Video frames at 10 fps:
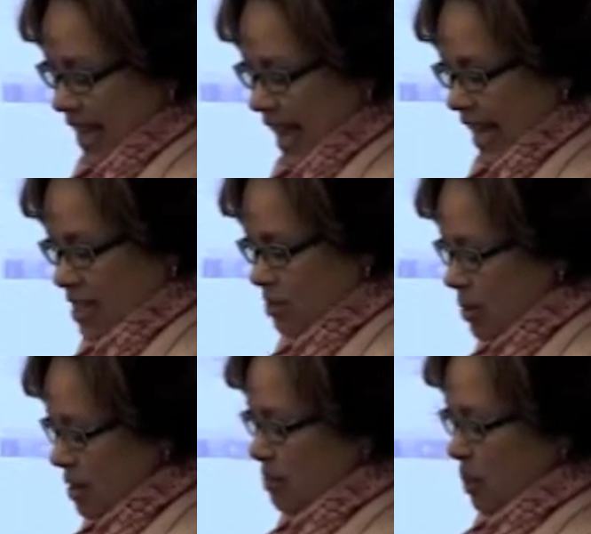And
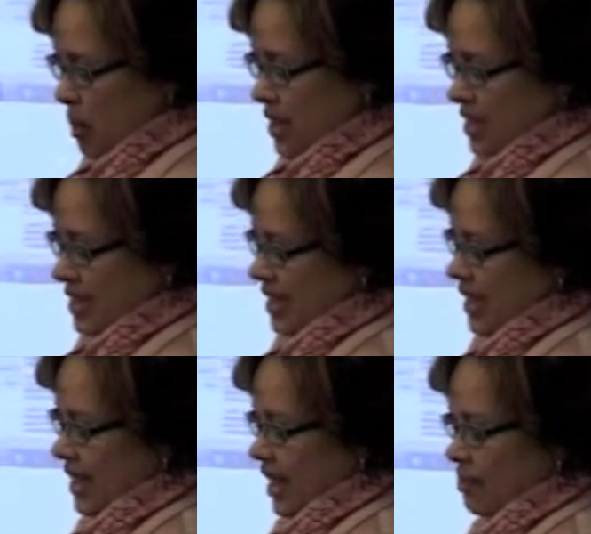most
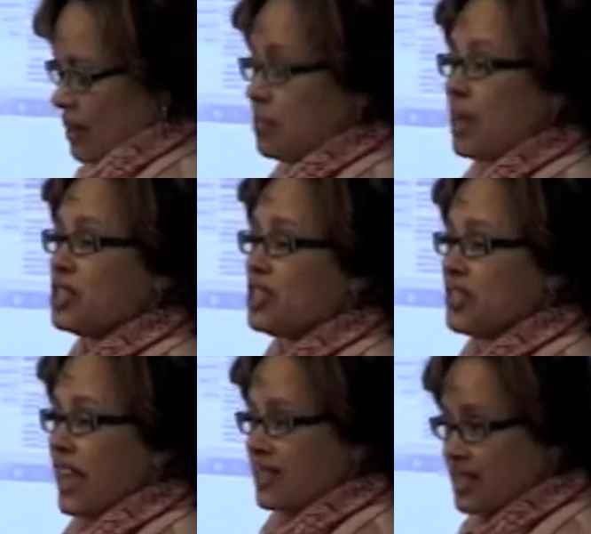importantly, I must mention
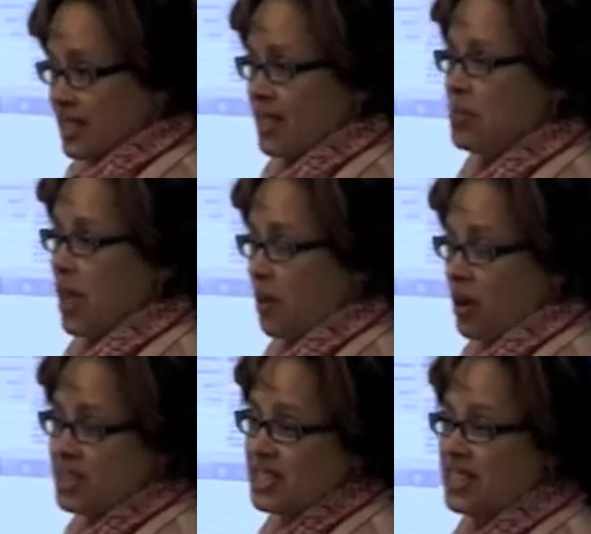that the team, the
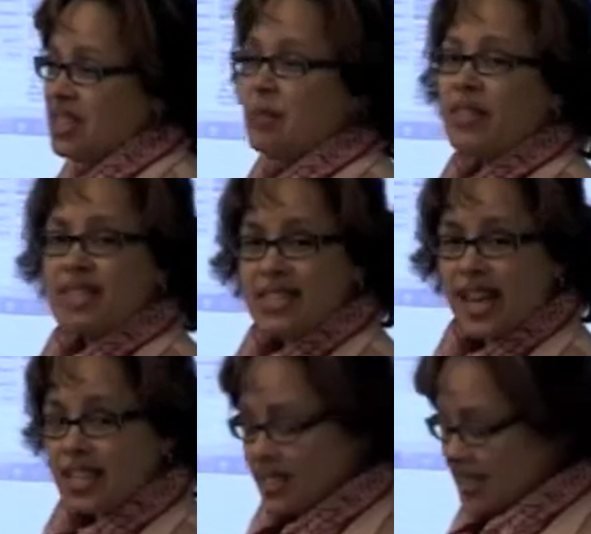MRC team and the
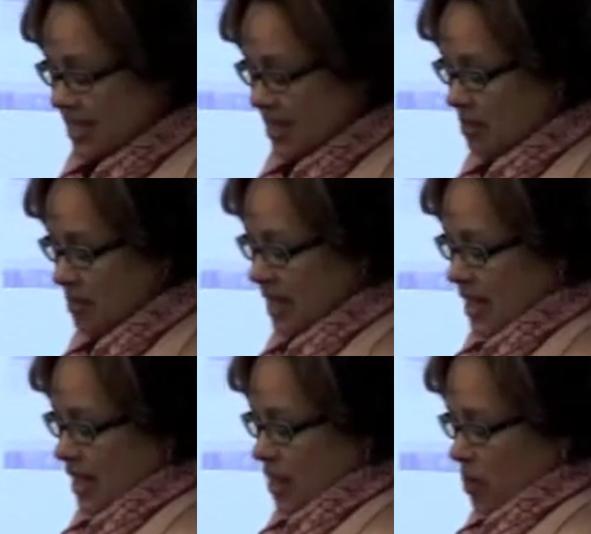CIC team,
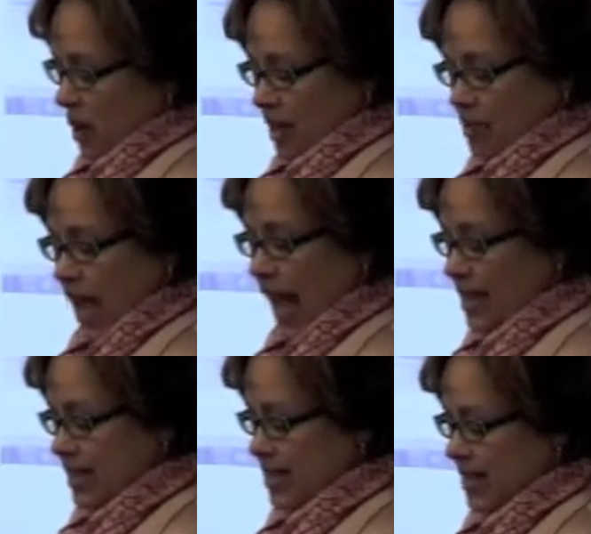worked
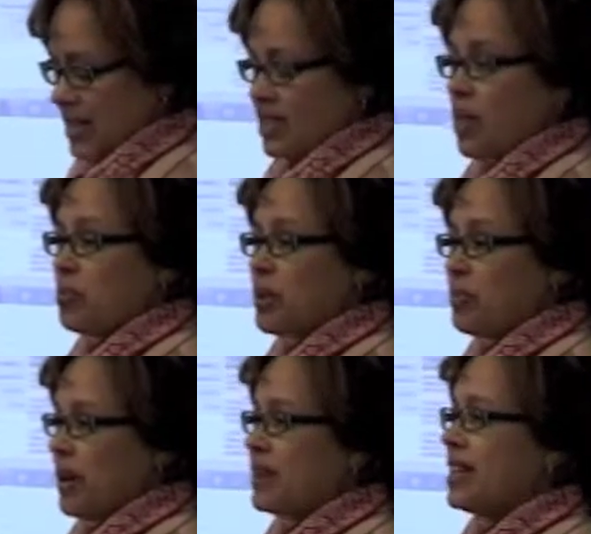behind the scenes on
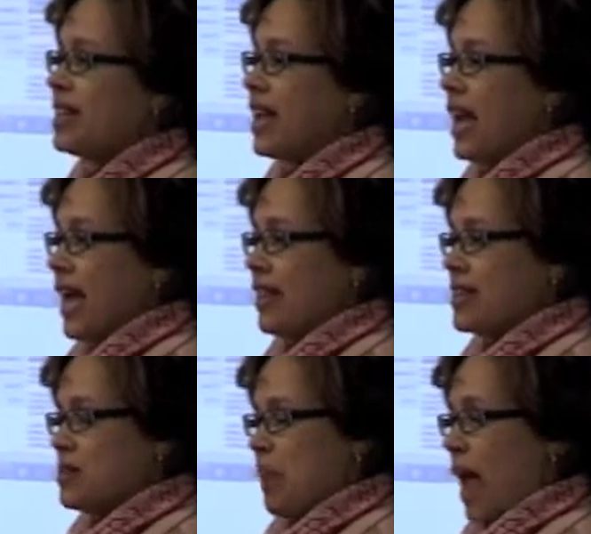preparing
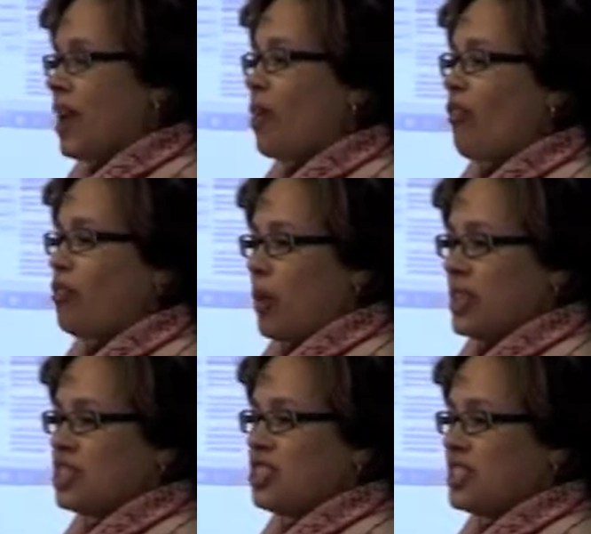this bank of
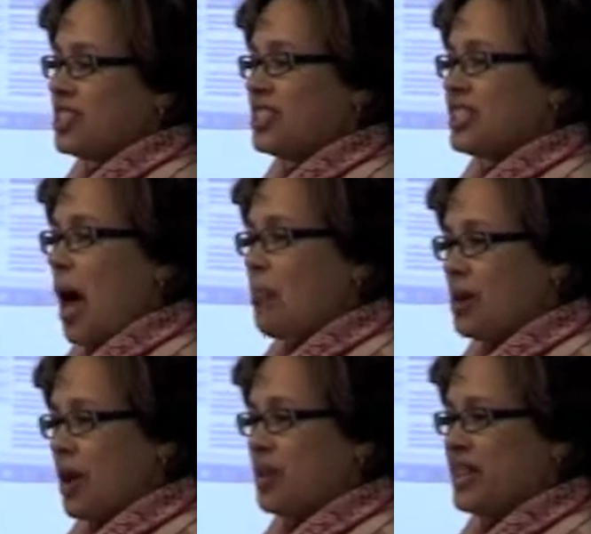questions,
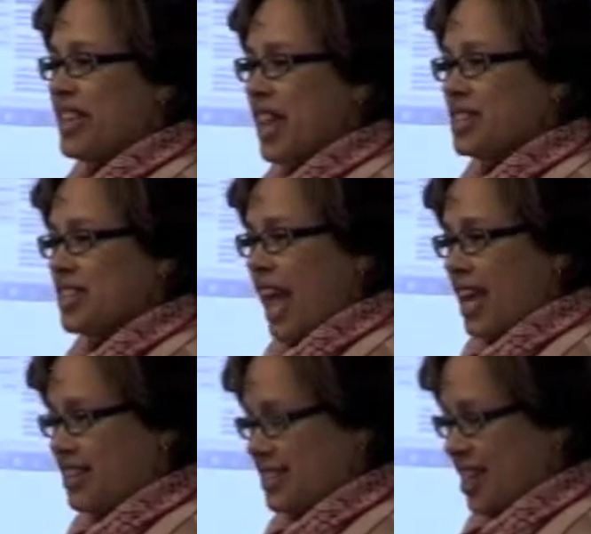uploading it
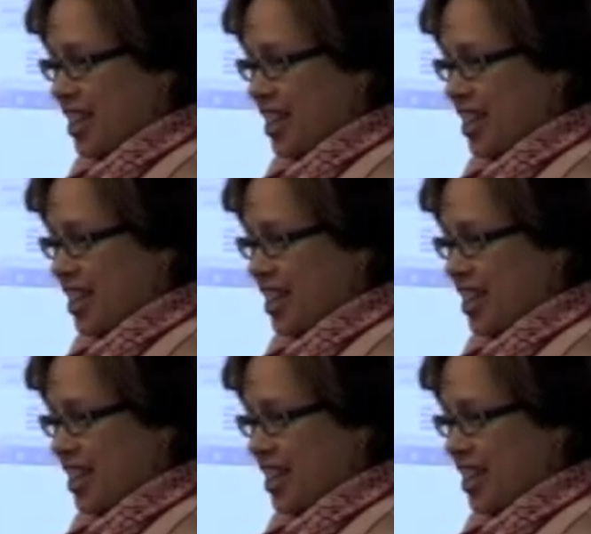and